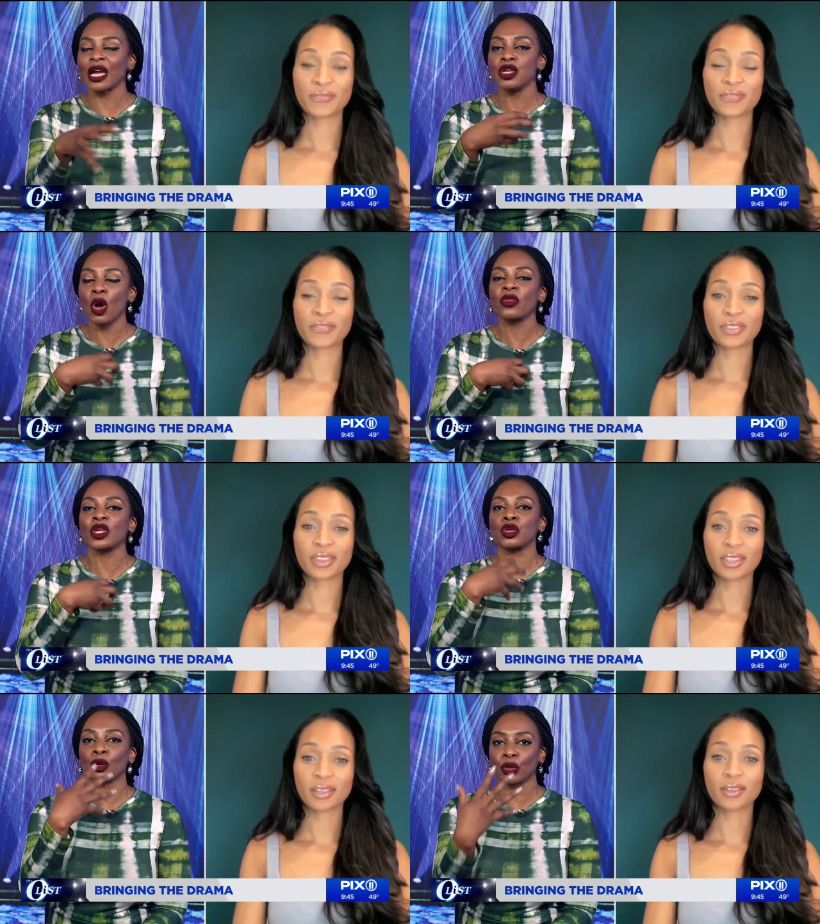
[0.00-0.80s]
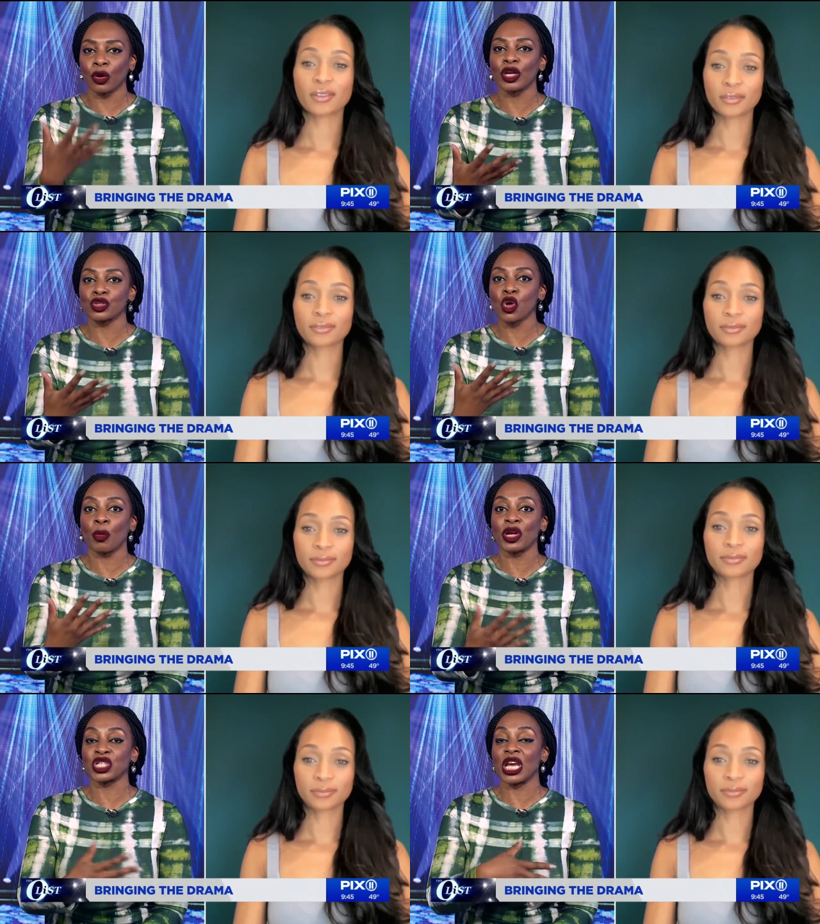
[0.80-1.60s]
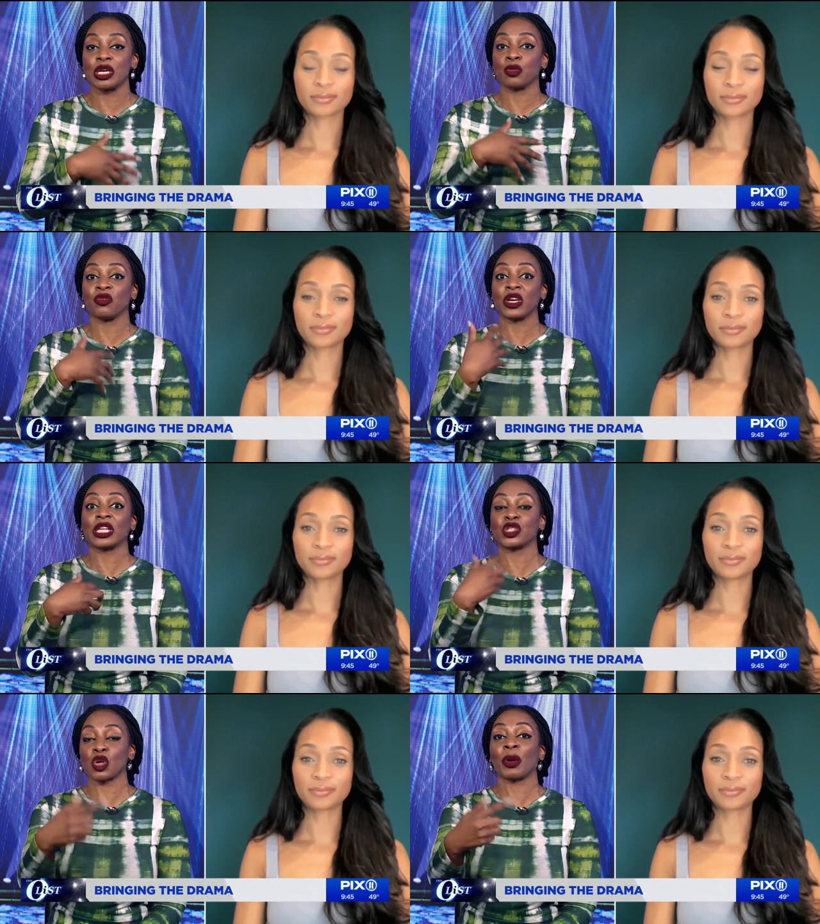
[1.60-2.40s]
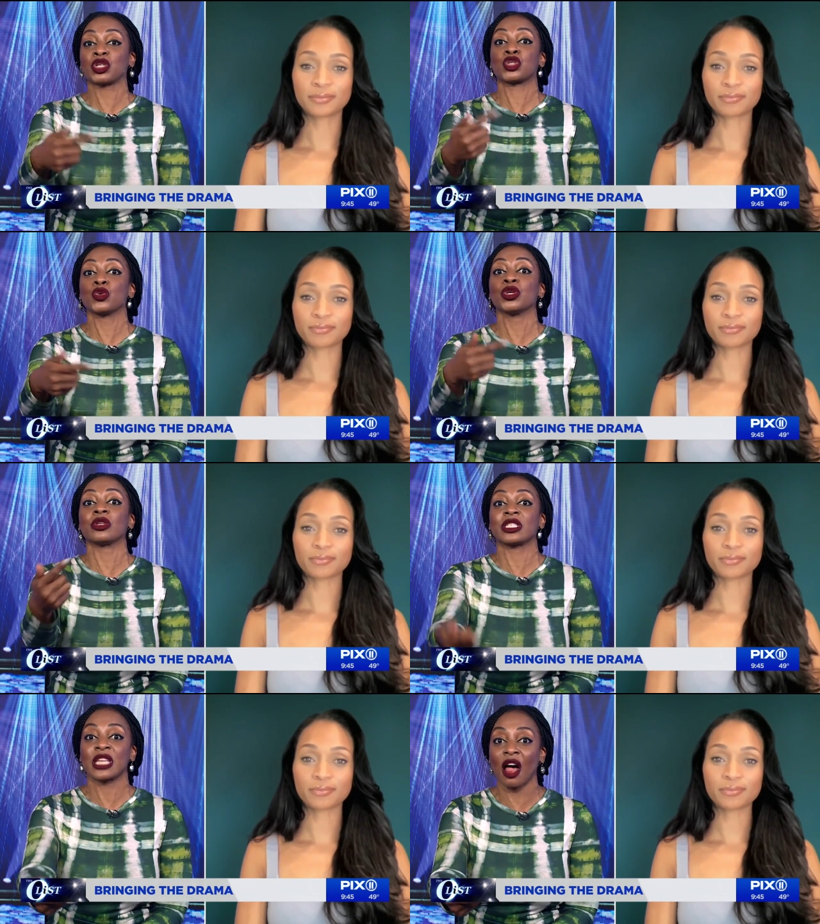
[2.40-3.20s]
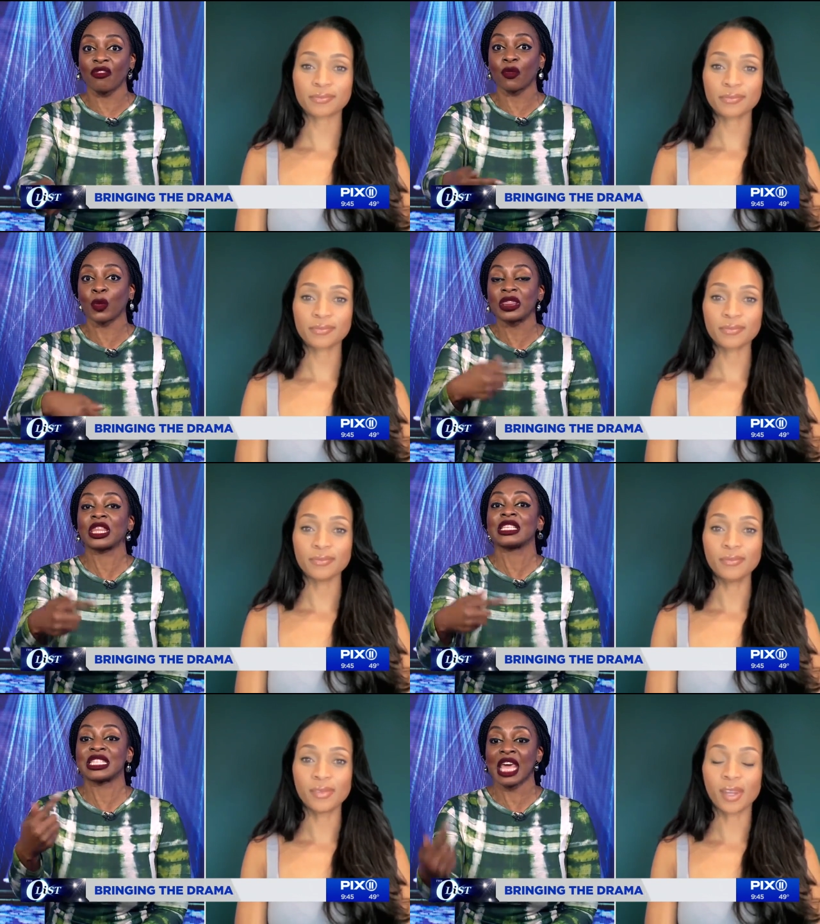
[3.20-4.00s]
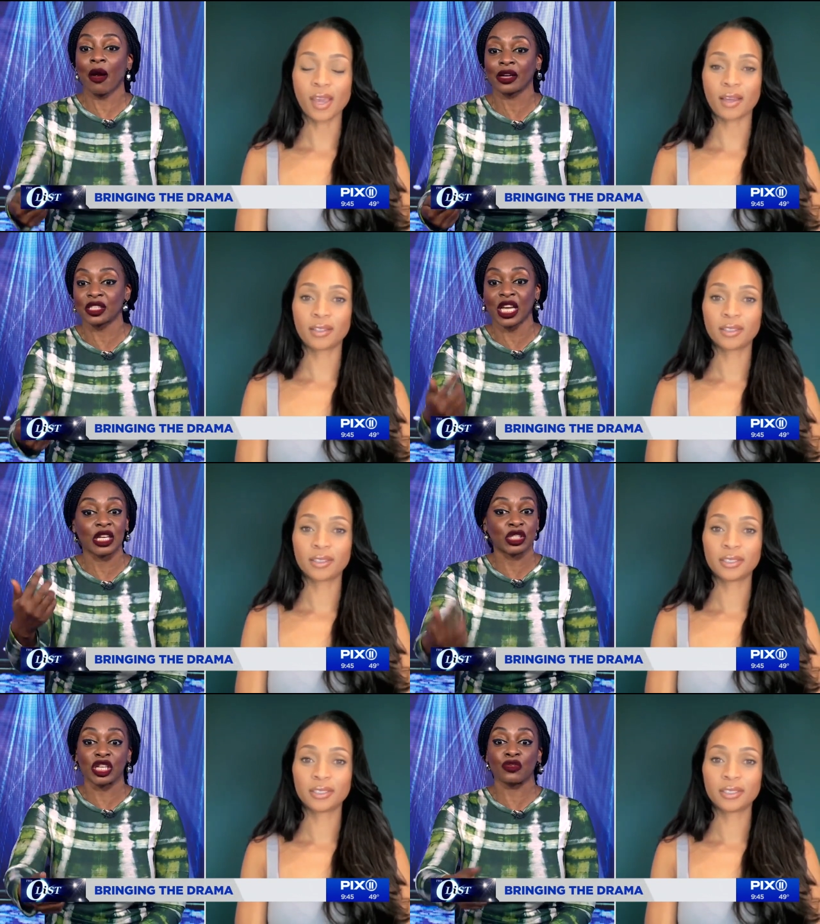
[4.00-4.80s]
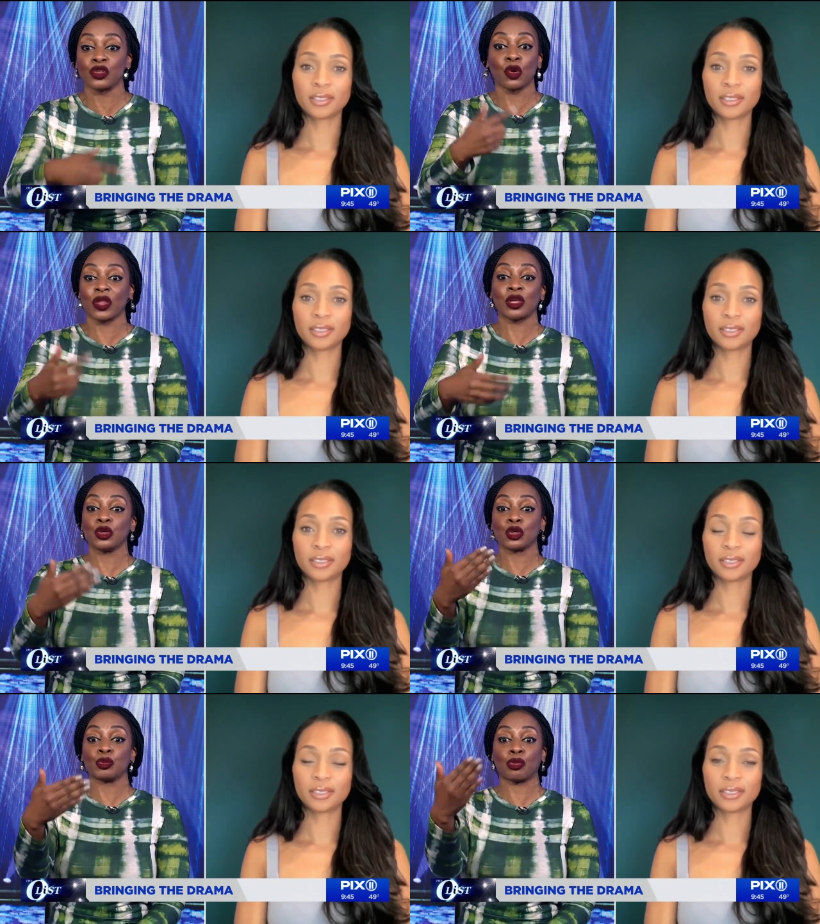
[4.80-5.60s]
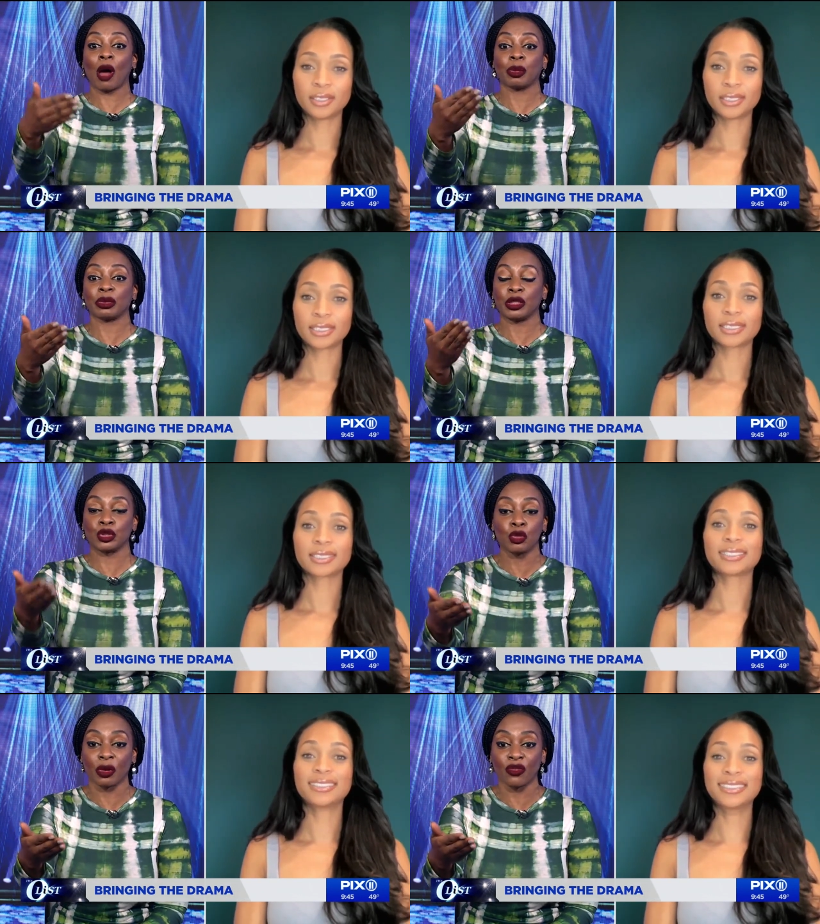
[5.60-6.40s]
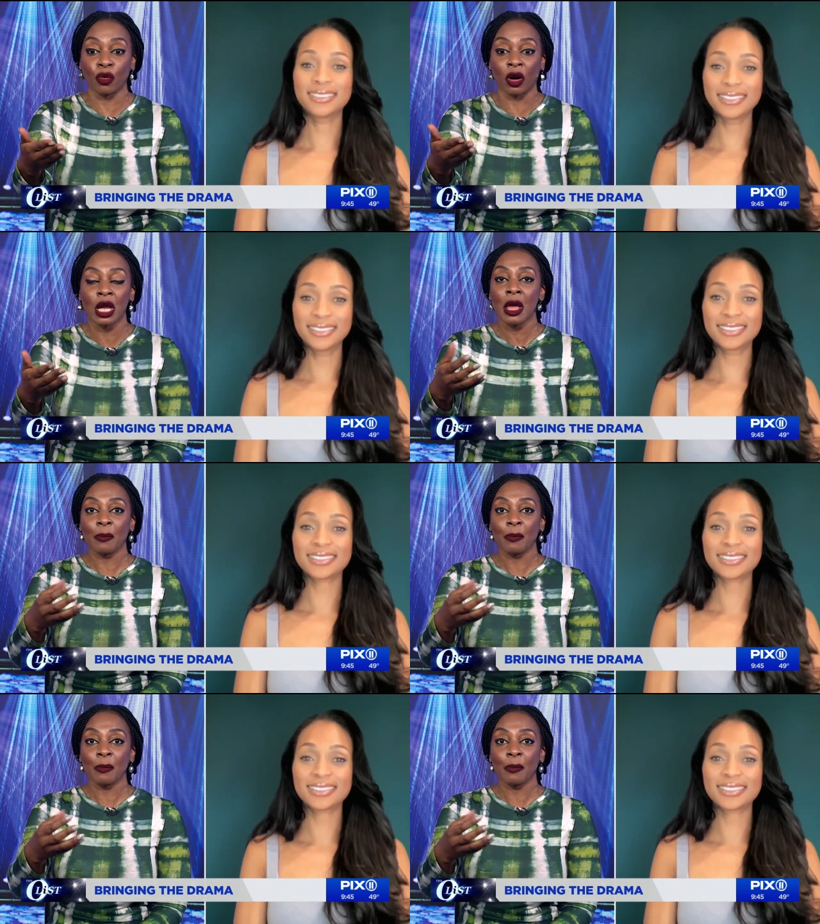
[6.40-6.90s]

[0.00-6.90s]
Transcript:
Speaker 1: I know that you're learning so much and revealing so much to yourself with this character that you didn't even know that you could probably do before,